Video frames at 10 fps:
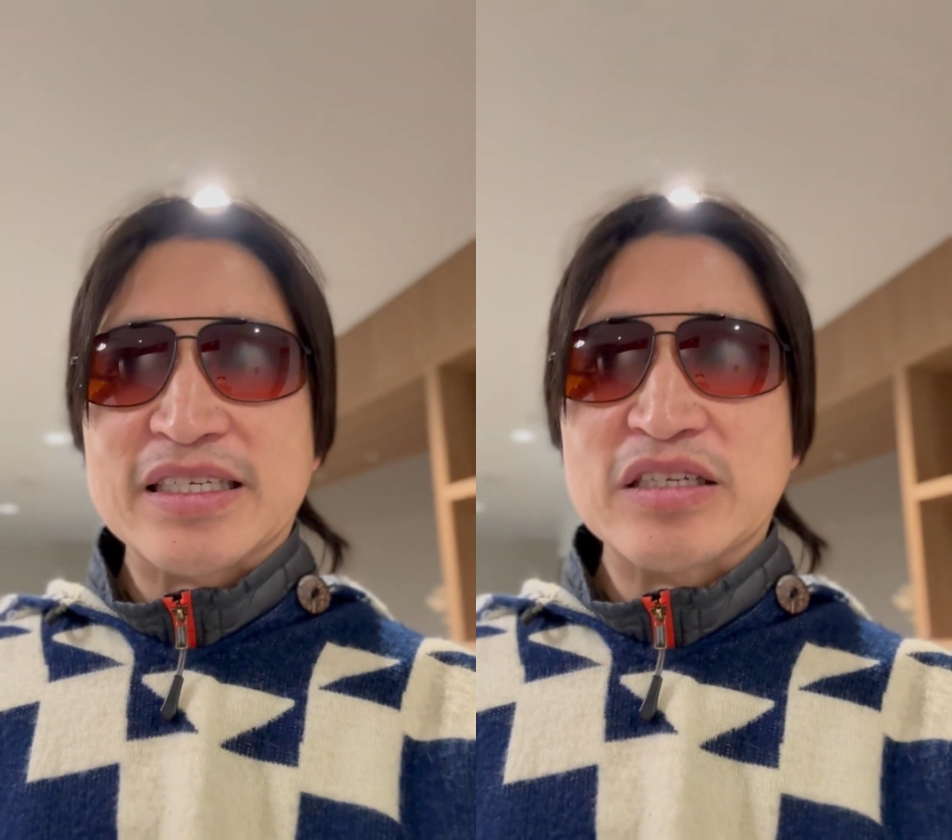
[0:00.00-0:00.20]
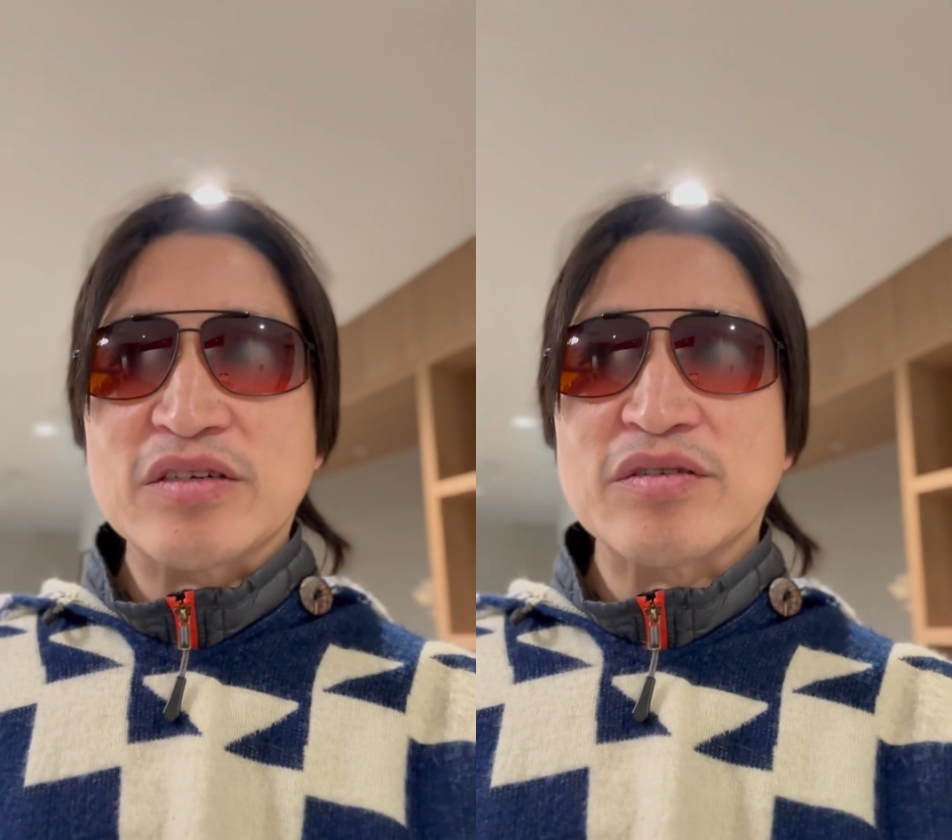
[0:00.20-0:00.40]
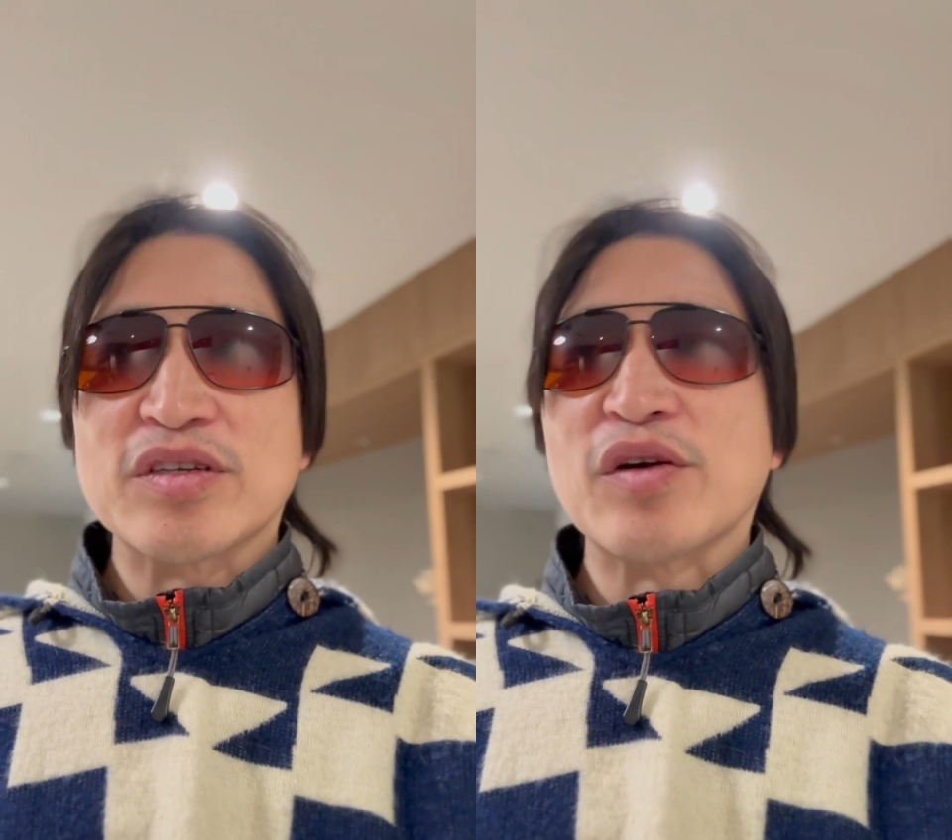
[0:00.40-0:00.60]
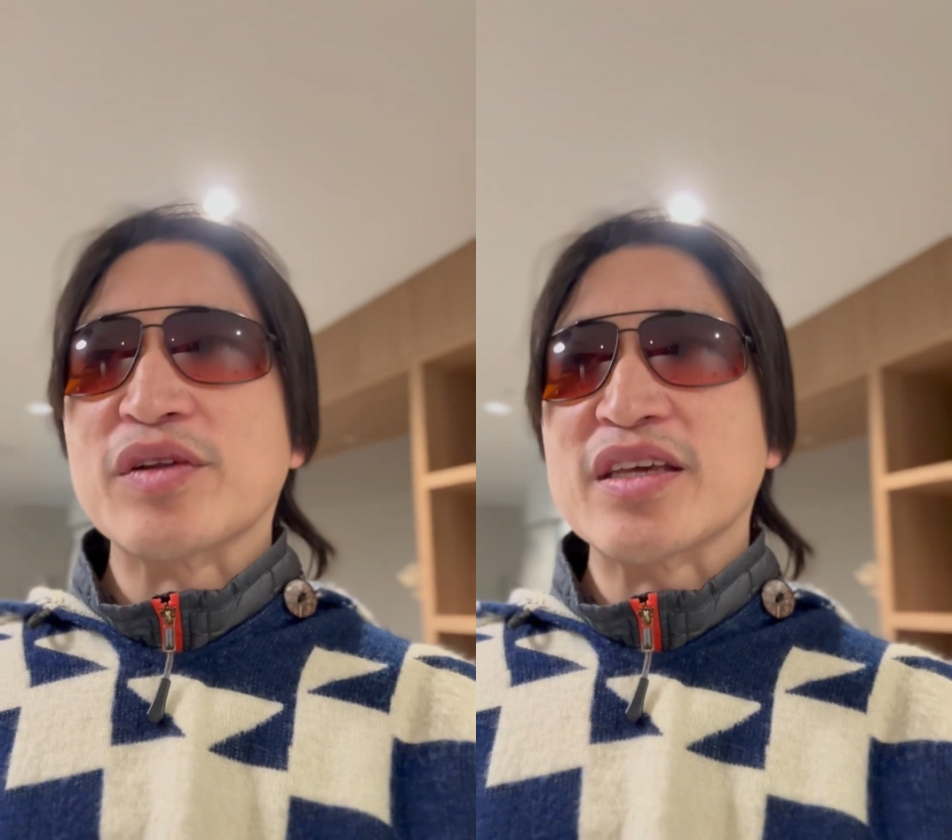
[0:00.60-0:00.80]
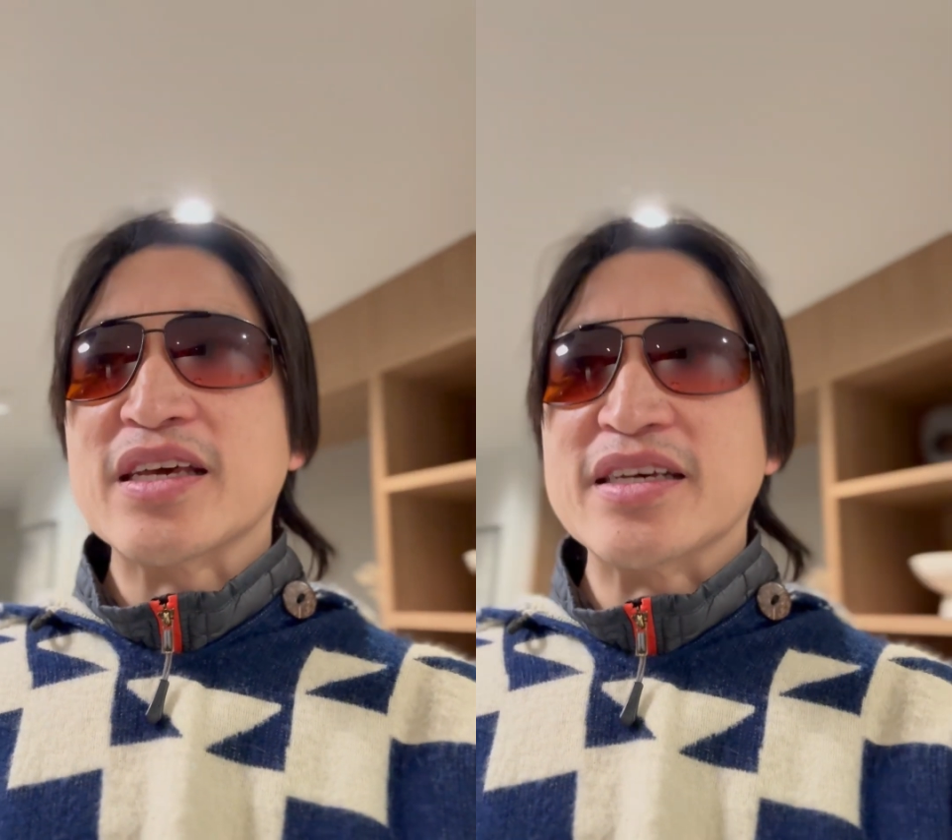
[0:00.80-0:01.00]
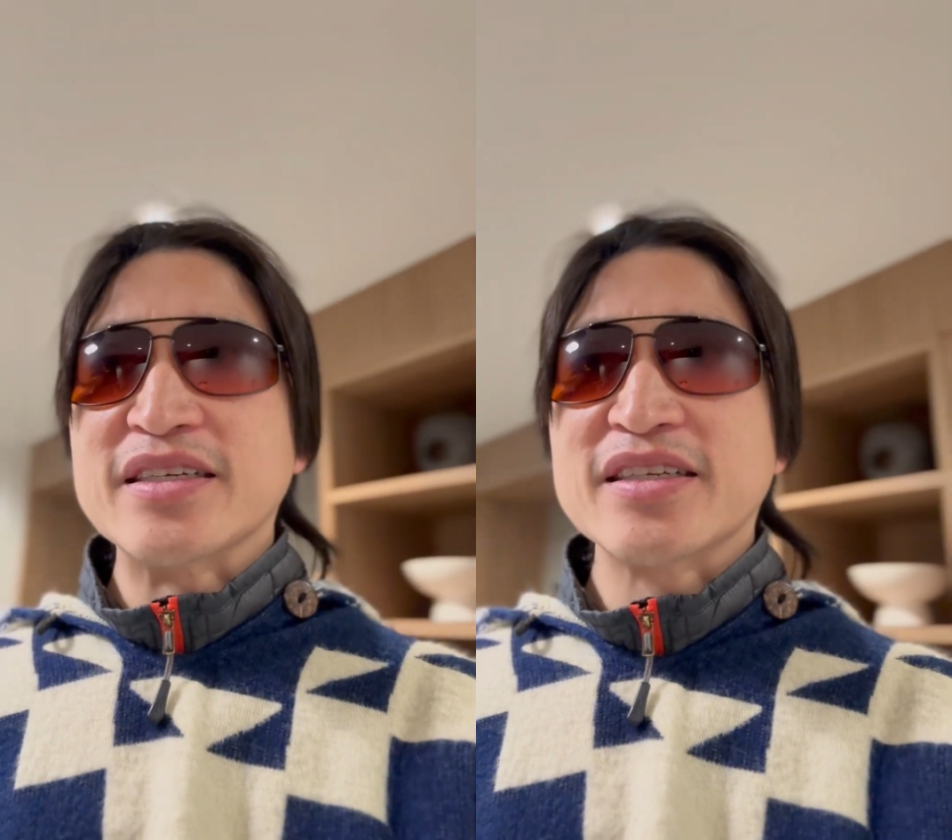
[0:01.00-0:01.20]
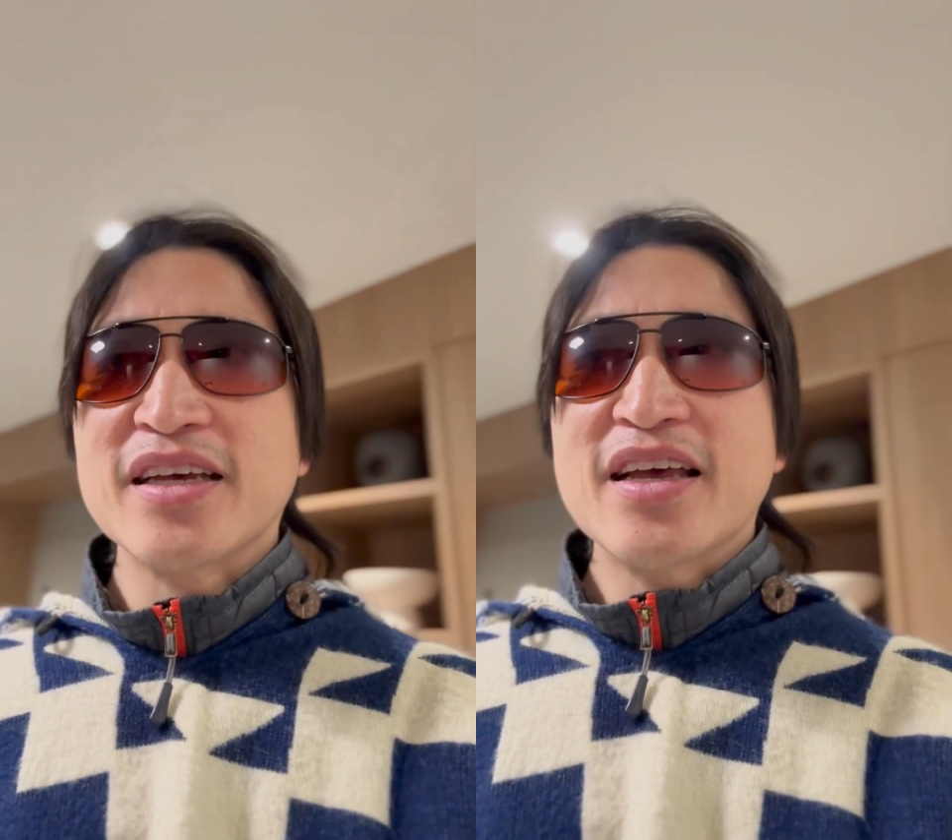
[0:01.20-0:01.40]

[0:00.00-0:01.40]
to Tony is